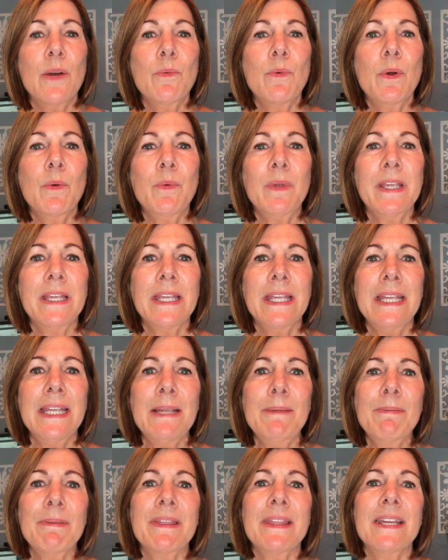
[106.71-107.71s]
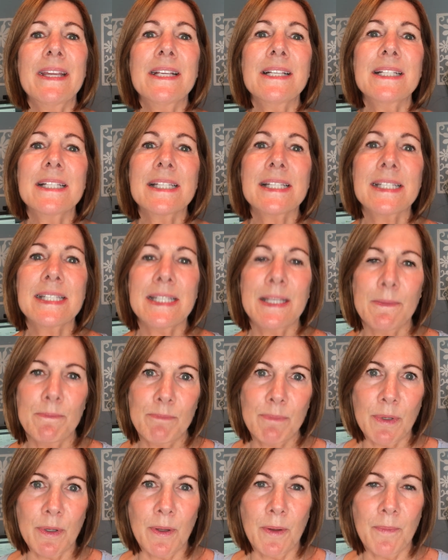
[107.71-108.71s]
When we keep things
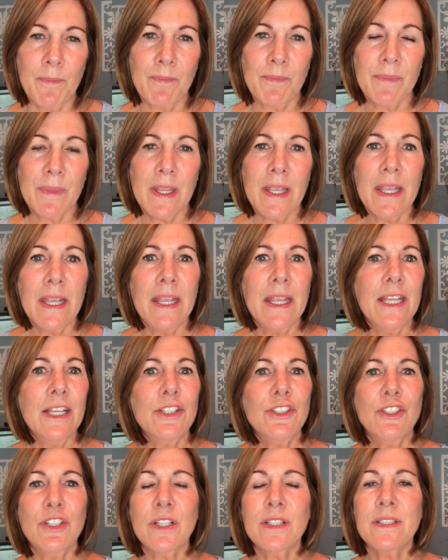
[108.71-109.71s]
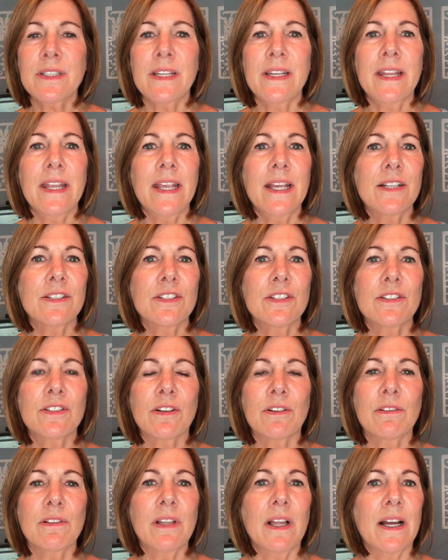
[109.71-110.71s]
simple, it just enhances
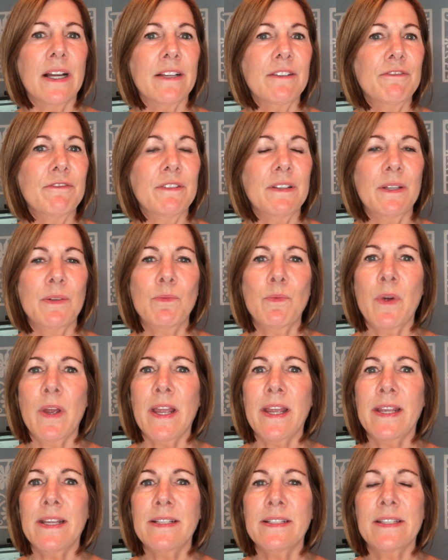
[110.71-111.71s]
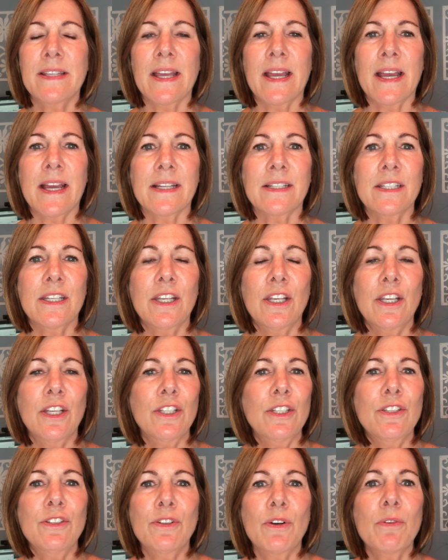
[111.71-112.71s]
our life in ways that
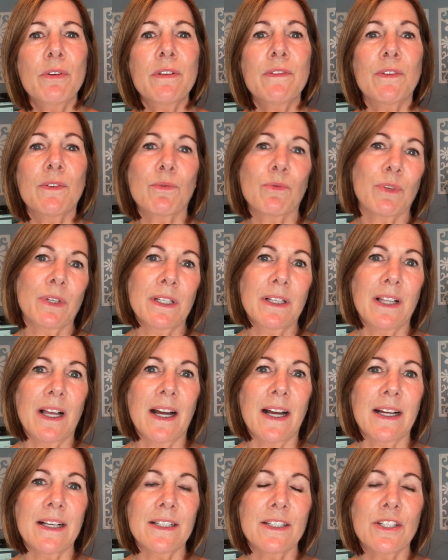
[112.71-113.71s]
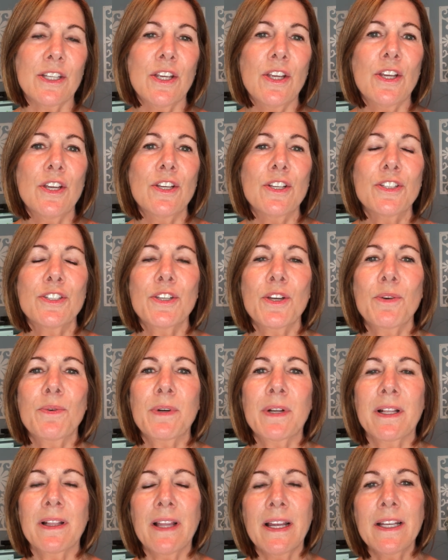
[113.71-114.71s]
you don't even realize. So
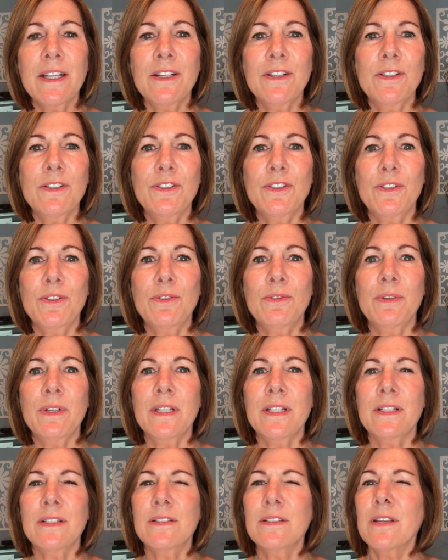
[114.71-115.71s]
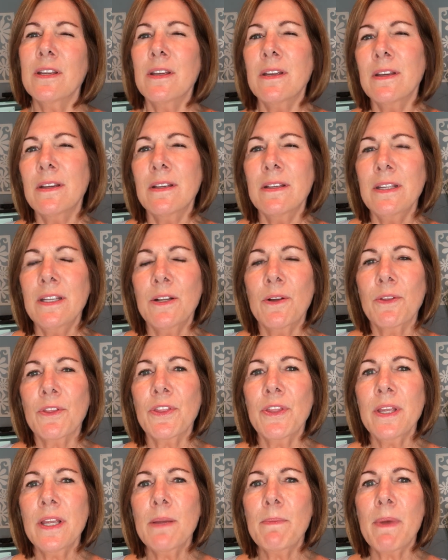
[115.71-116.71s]
what I'd like you to do is you know,
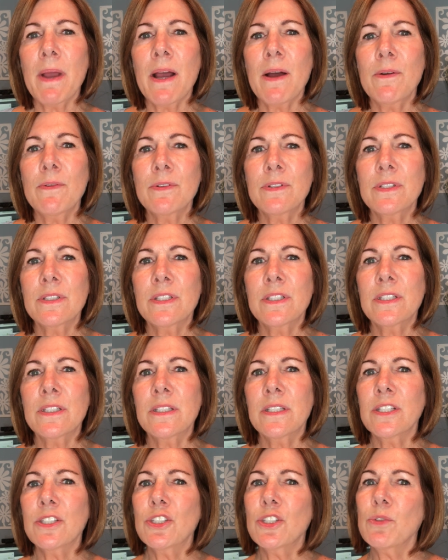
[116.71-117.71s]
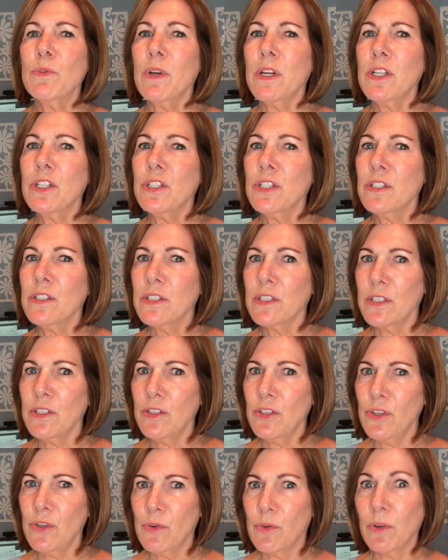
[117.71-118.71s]
think about situations
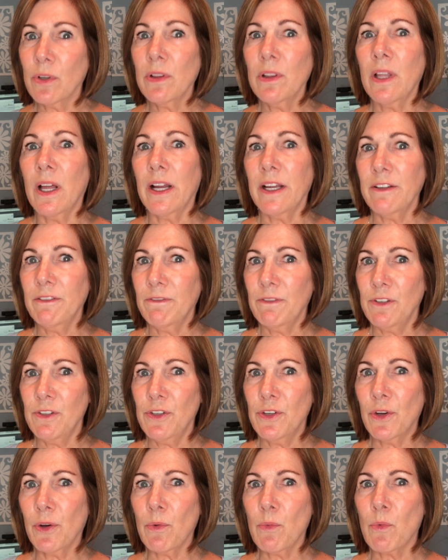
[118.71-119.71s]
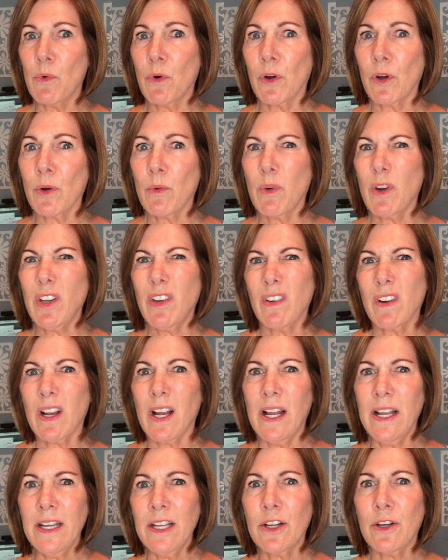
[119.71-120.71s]
in your life, and your work, where you're
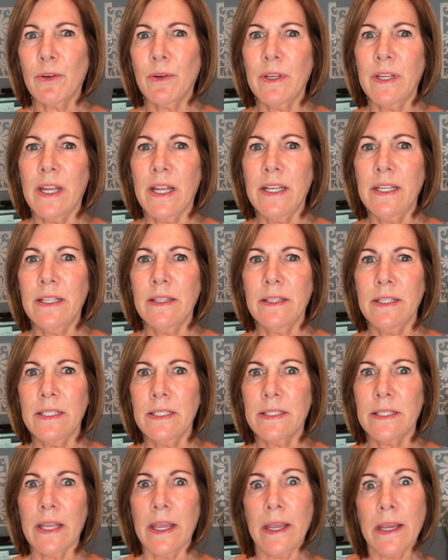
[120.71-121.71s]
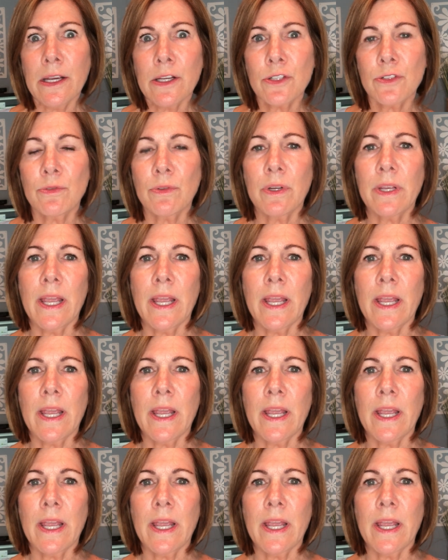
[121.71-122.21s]
kind of creating these extra